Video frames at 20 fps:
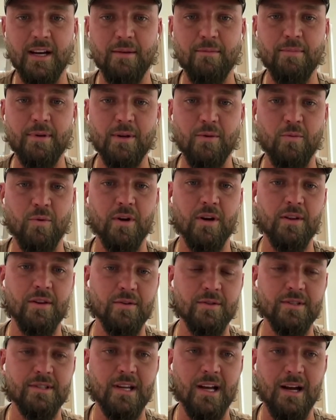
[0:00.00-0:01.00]
kind of be one of
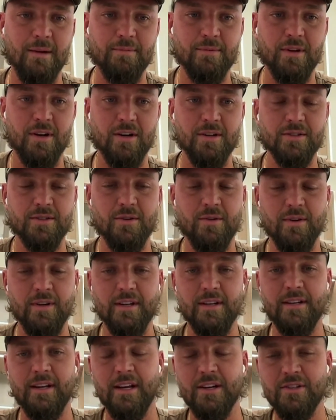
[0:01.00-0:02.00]
those top dogs going
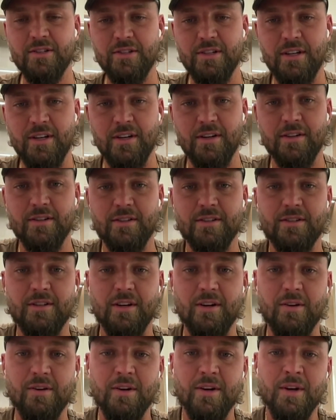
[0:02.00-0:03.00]
in next year, and
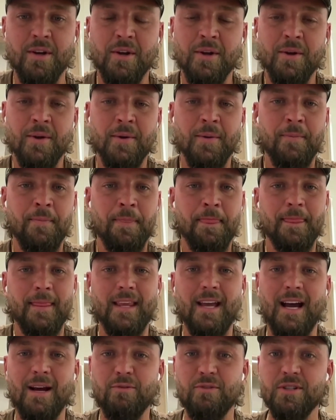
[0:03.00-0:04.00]
so.
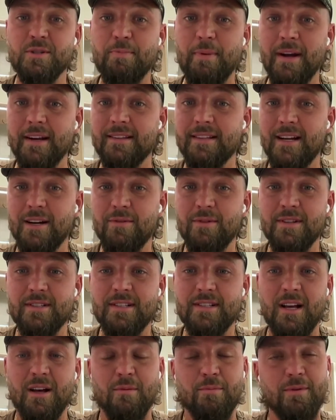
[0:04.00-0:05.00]
Yeah, I respect Tyrese
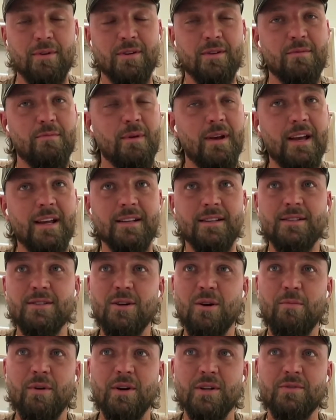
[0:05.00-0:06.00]
Haliburton, man,
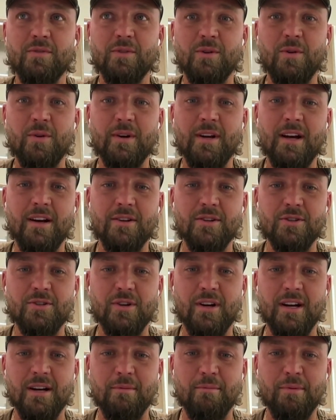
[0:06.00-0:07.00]
so much for going out and
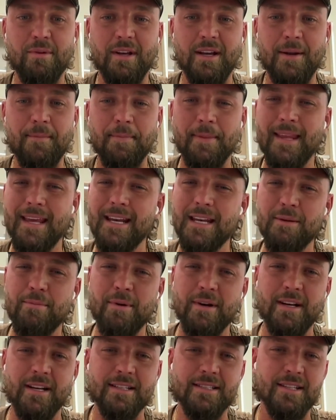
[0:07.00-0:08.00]
trying to play him.
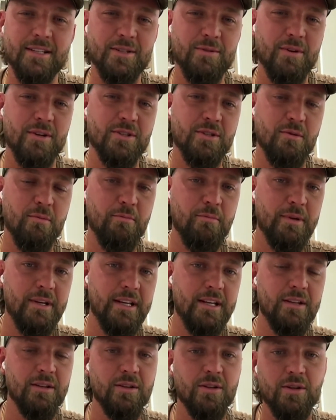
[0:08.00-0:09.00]
Anybody in a situation,
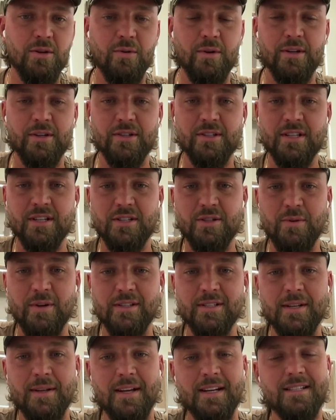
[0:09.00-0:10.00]
me, Lou, in their
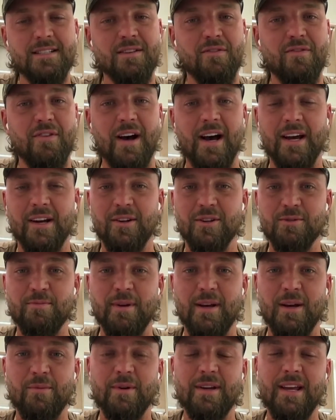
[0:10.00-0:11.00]
situation, it's the finals,
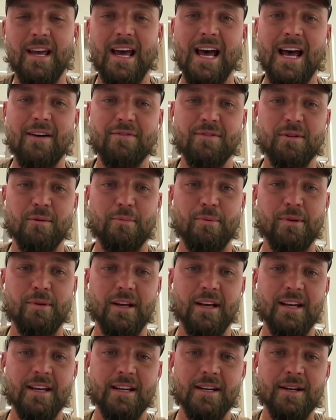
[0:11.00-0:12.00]
man. We have to
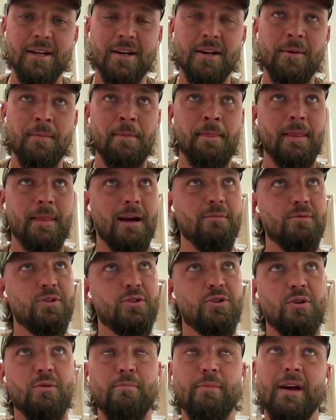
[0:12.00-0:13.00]
play. And I'm
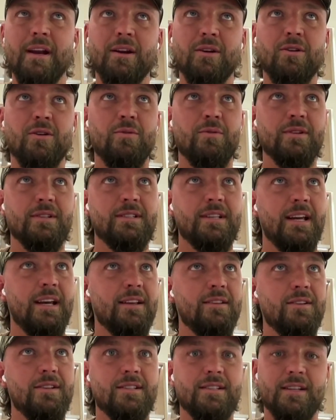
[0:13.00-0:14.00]
sure medical was
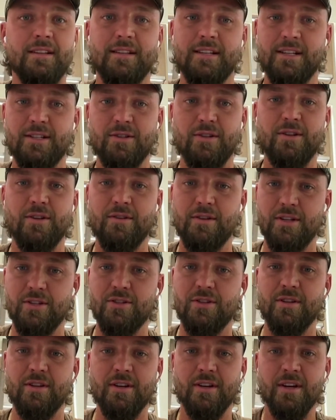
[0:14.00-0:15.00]
saying, listen, these are
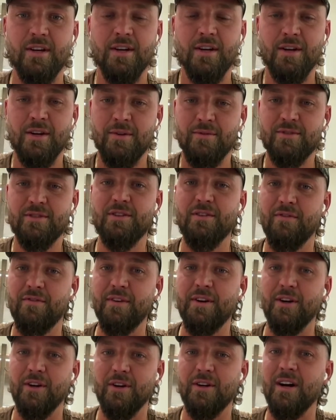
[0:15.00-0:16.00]
the
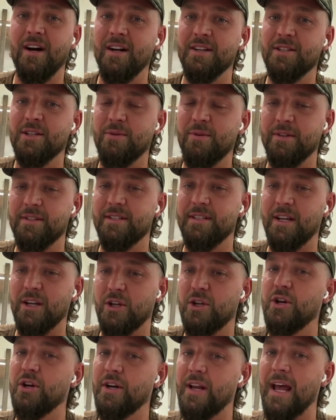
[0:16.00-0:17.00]
severe consequences that
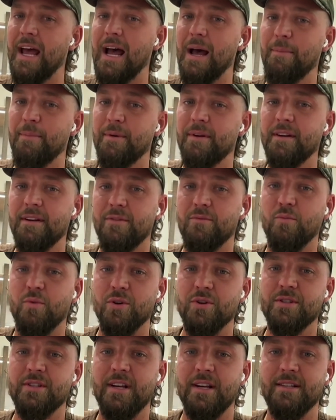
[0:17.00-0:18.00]
could happen in
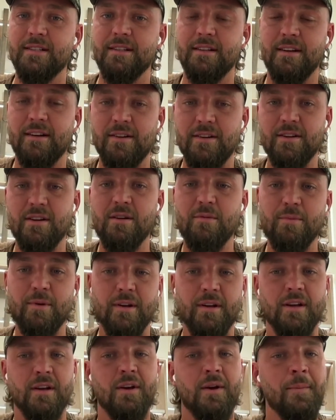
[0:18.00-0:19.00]
worst case scenario.
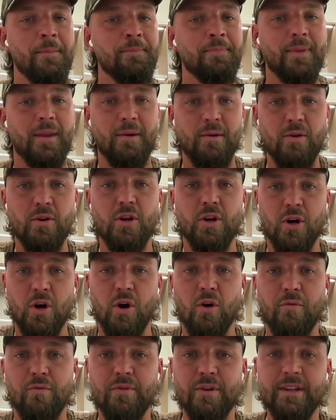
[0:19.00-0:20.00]
But,
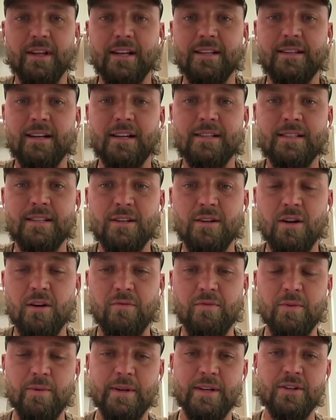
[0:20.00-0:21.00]
hopefully that doesn't. And
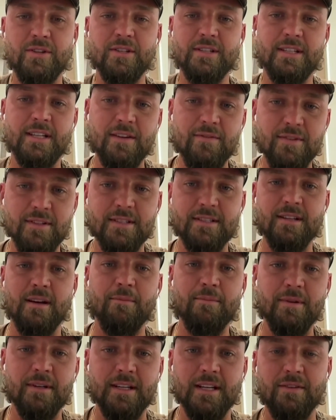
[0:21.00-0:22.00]
hopefully we can just give us
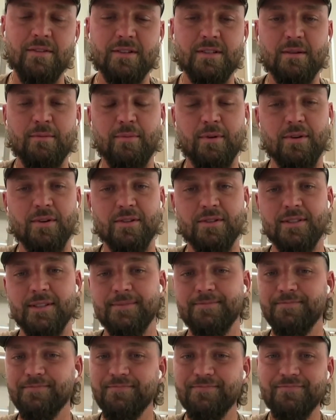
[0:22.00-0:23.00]
something, give us a burst.
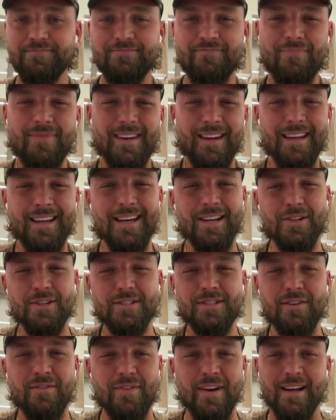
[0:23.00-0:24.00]
And again, just
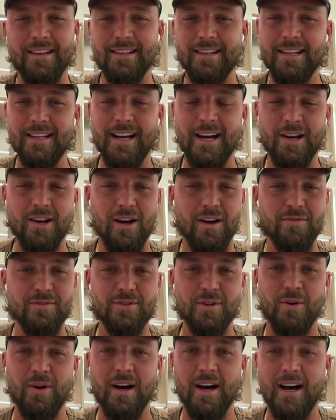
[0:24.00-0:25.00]
the fact that he got off
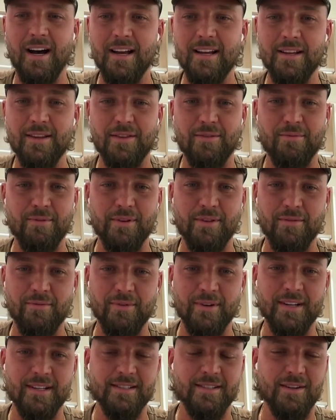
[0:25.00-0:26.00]
so hot, hit 3
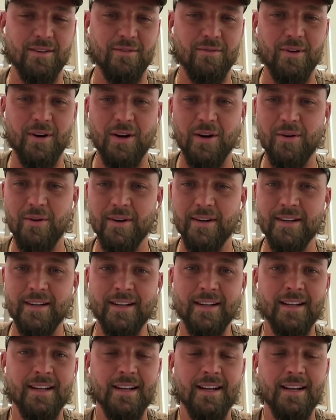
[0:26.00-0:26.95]
threes in a row, and